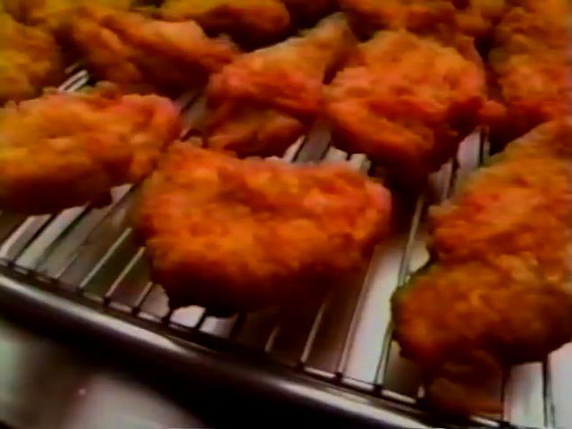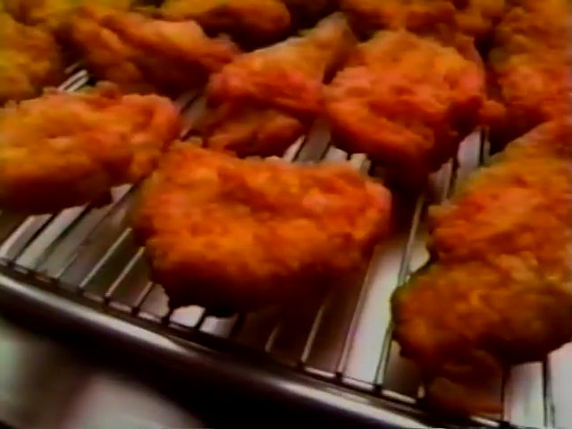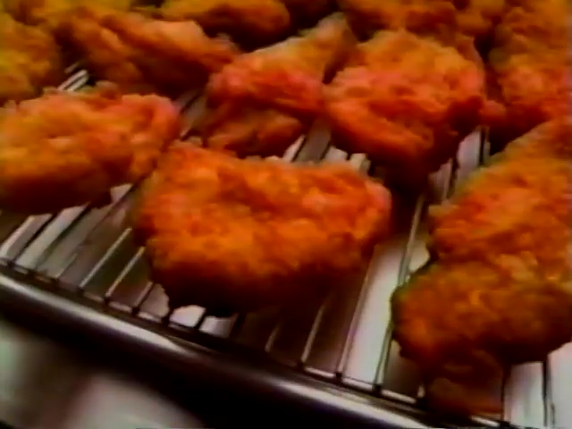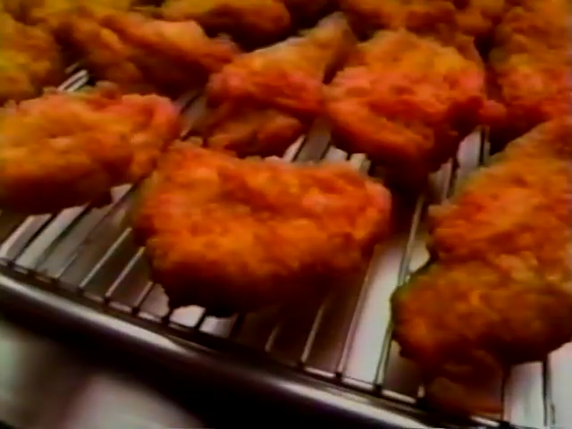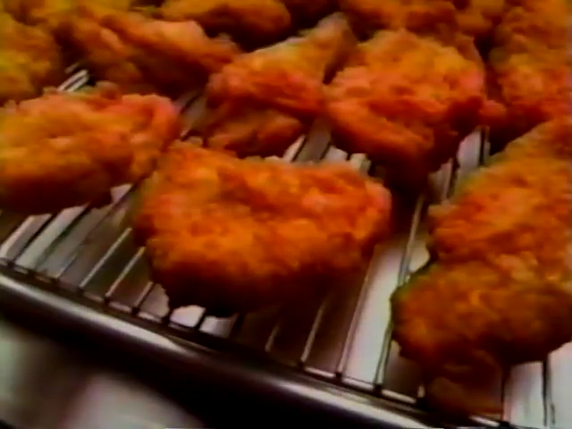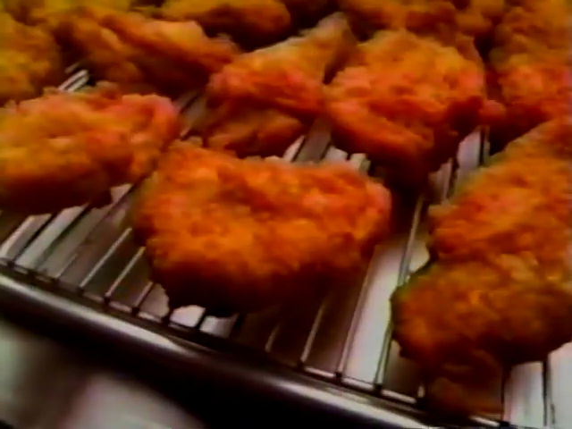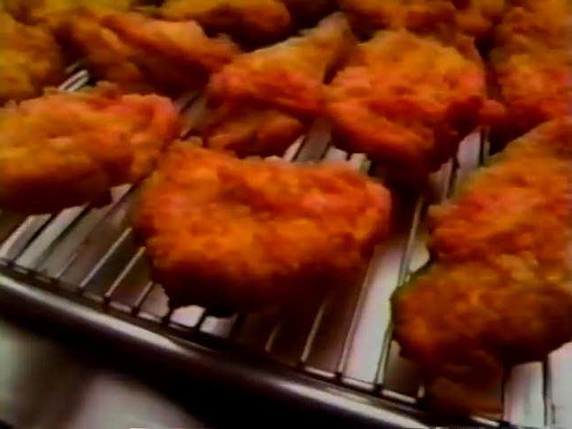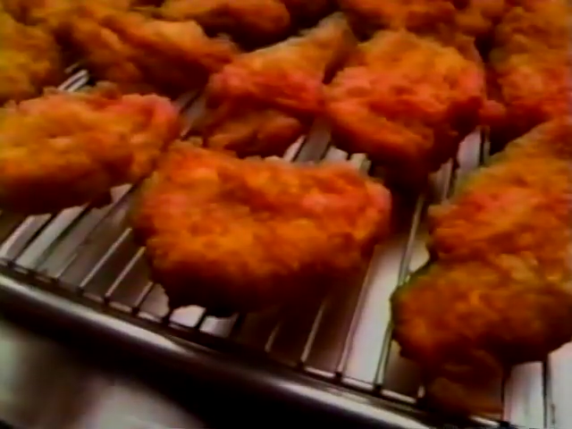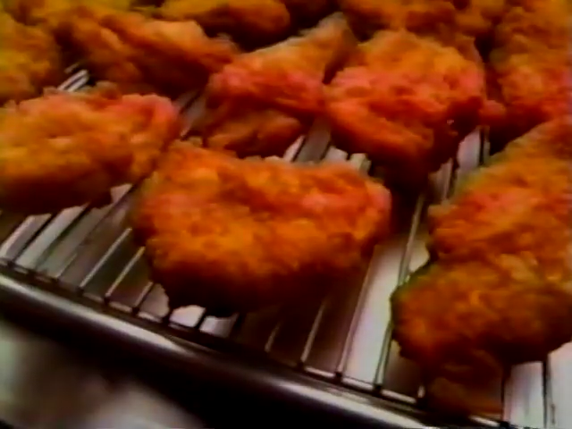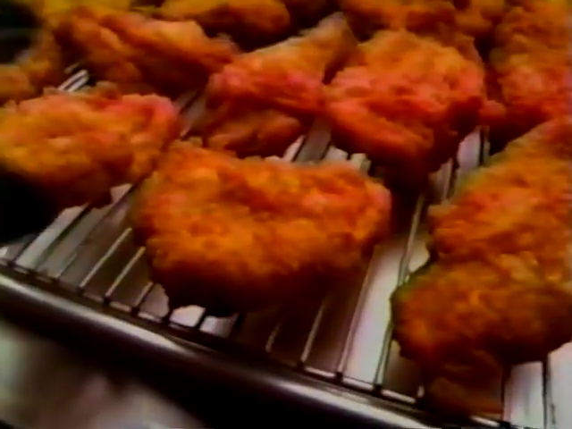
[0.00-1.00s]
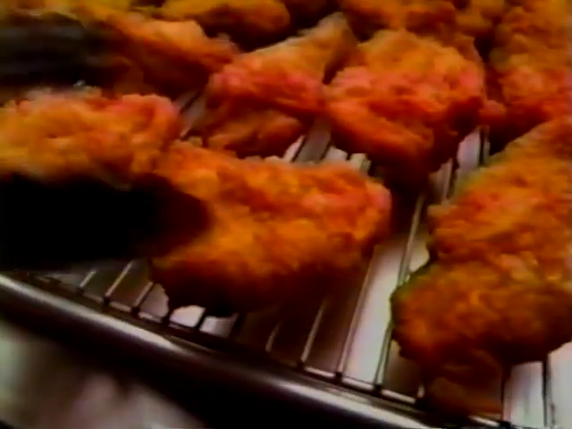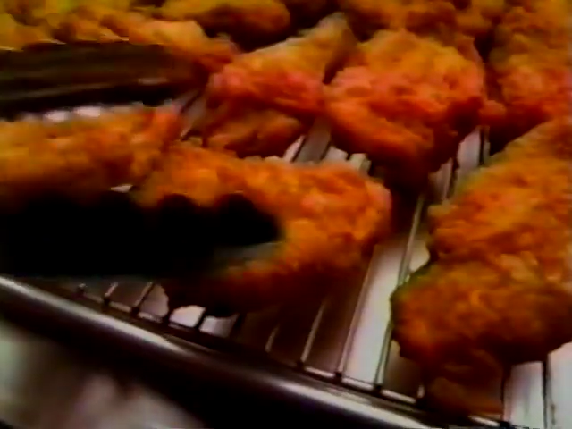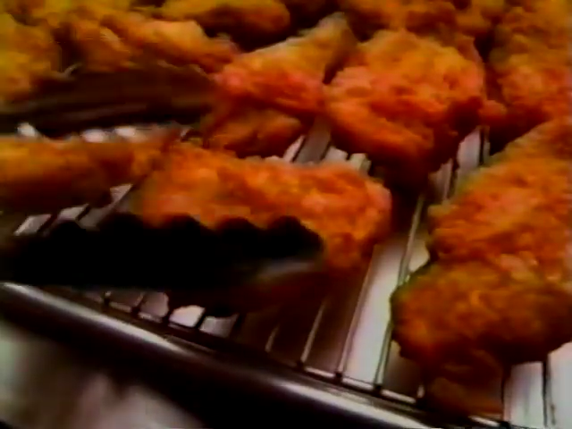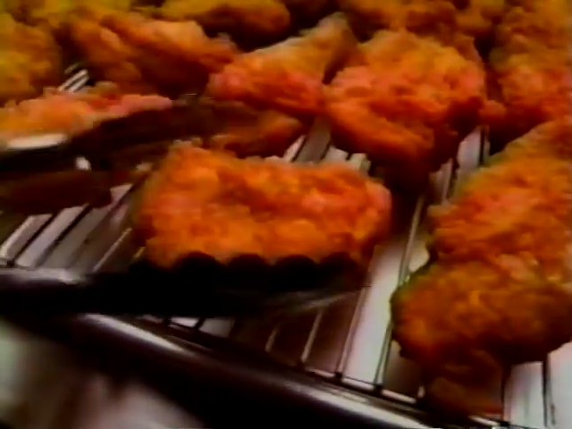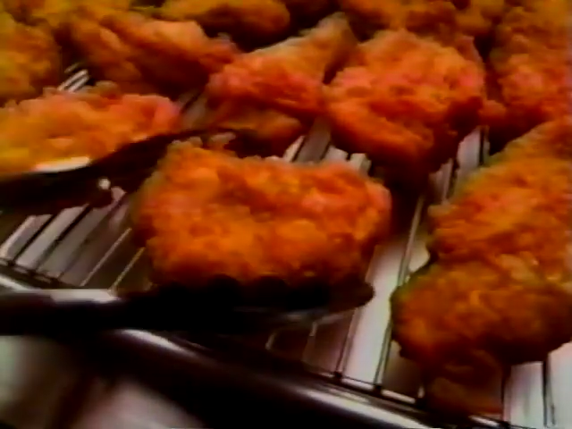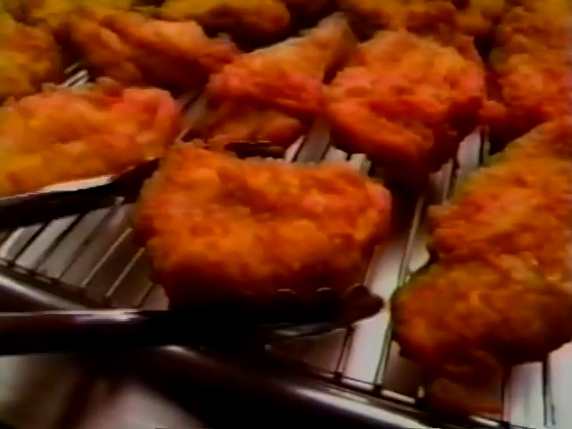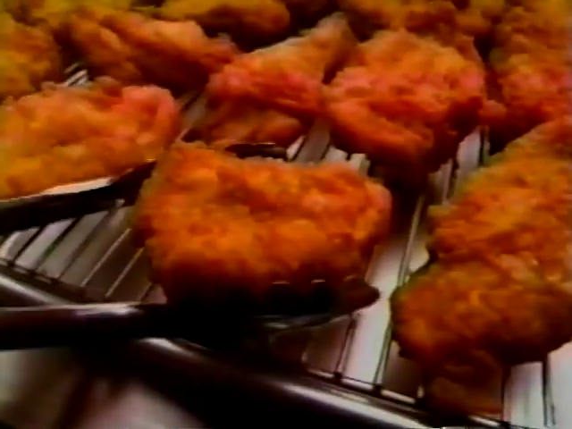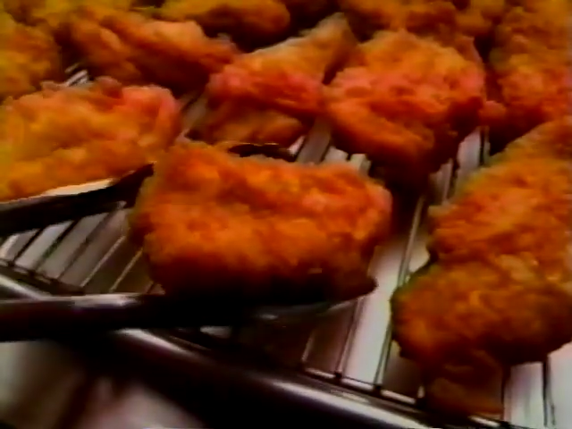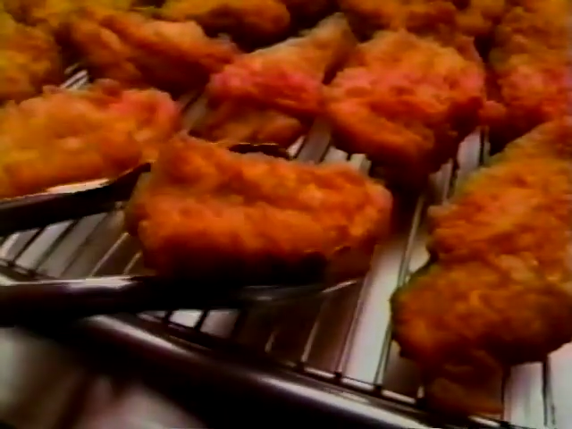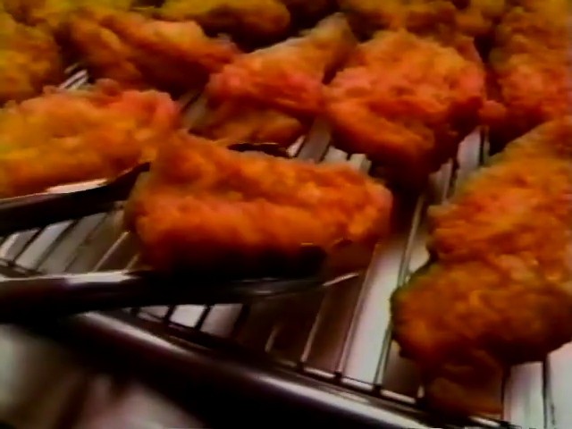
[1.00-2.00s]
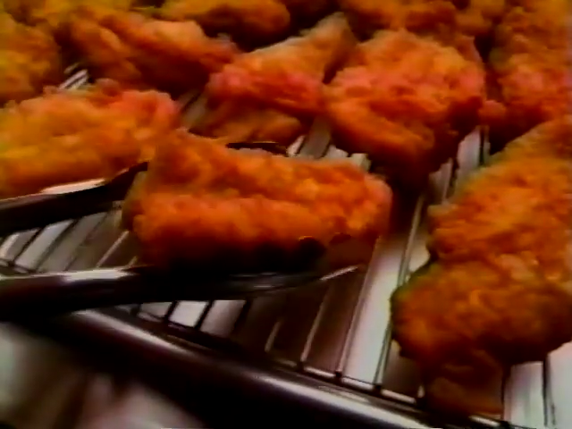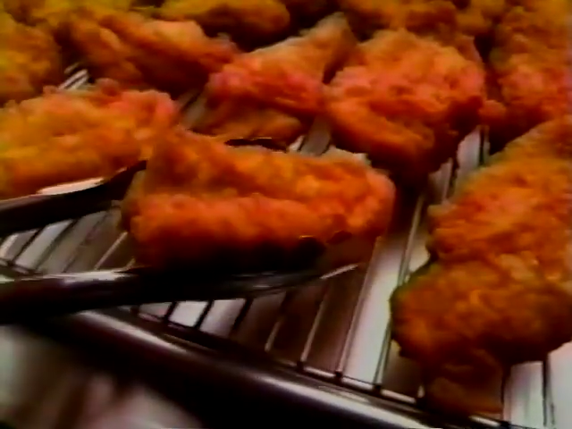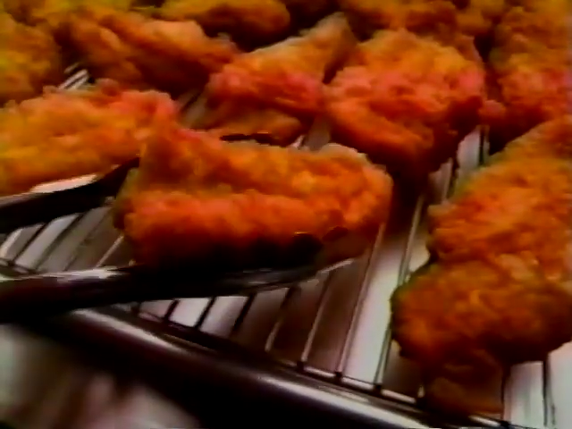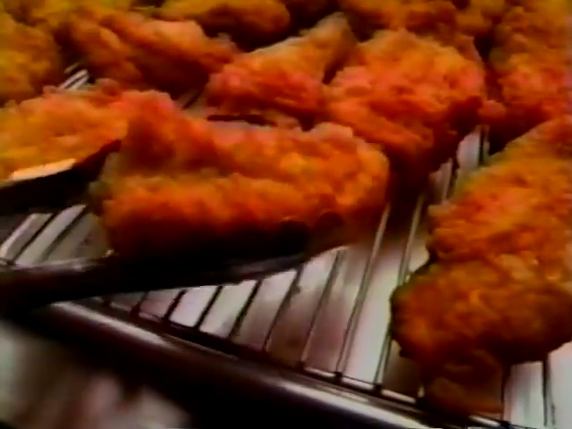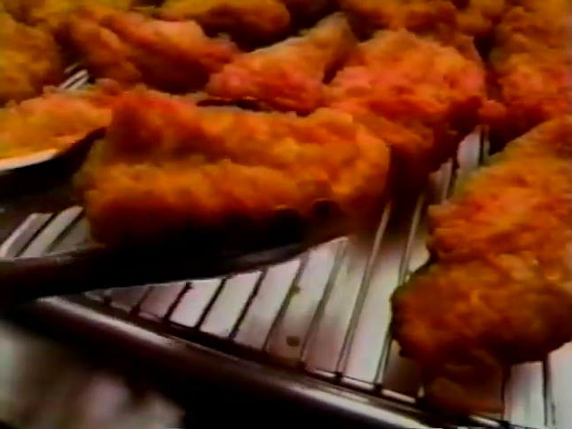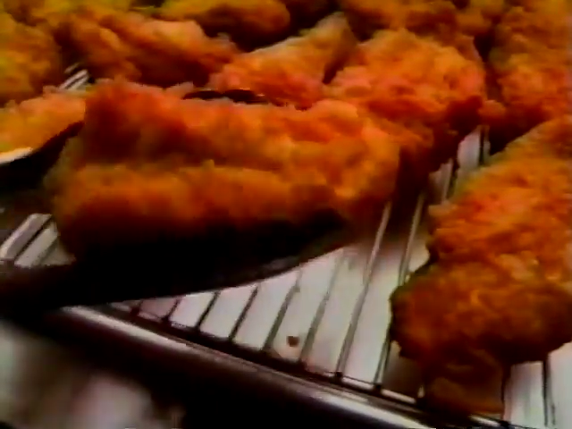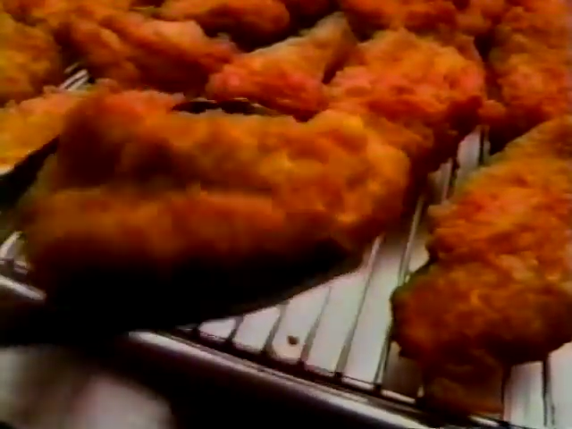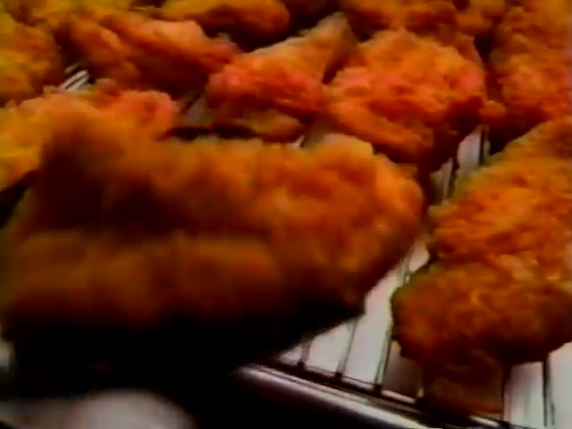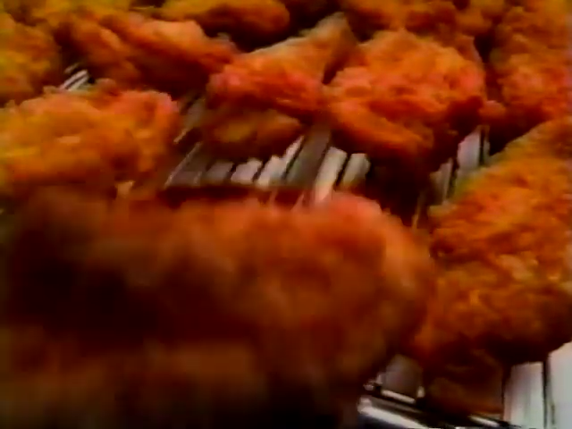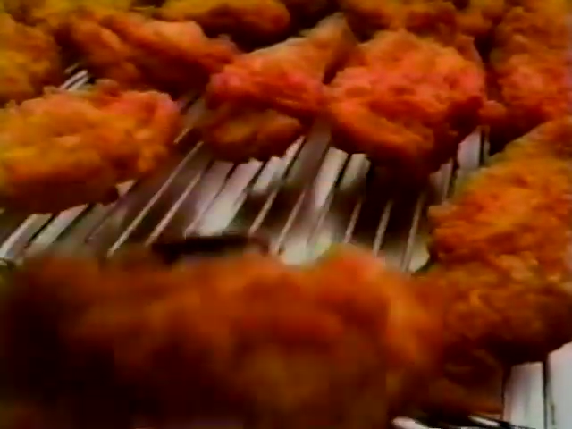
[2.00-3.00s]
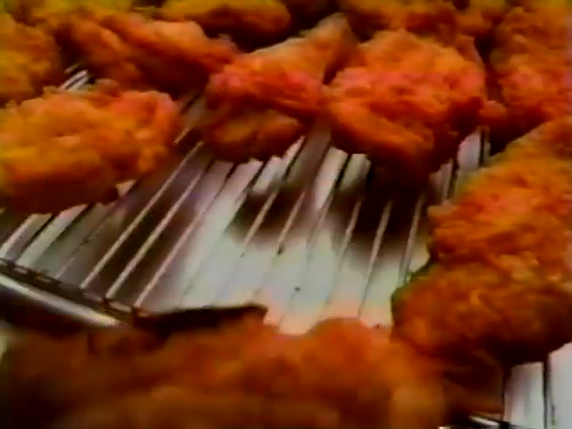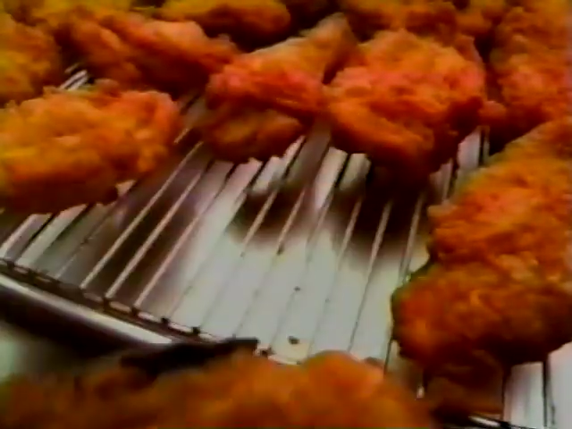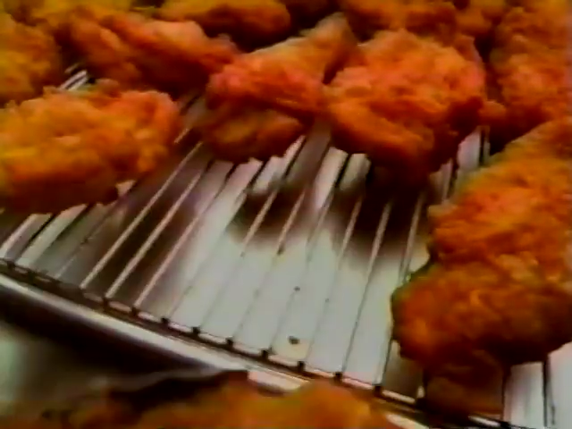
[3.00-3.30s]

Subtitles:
(no speaker visible)